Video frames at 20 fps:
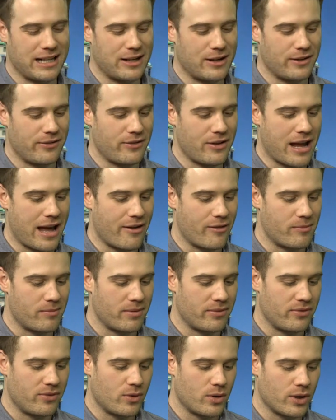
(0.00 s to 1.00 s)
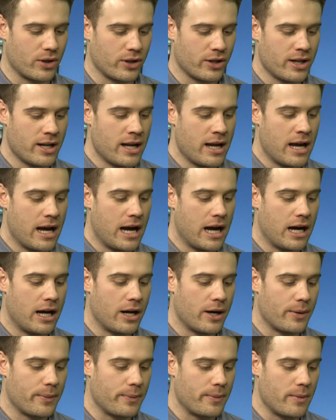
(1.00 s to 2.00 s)
out if you haven't before.
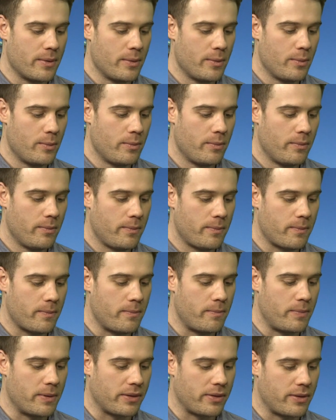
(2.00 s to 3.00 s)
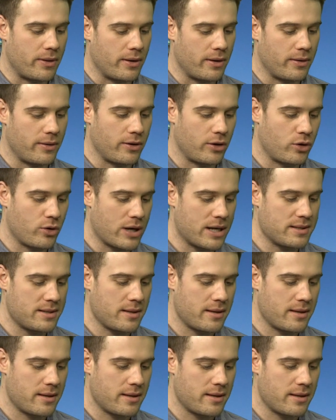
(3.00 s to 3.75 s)
But the crazy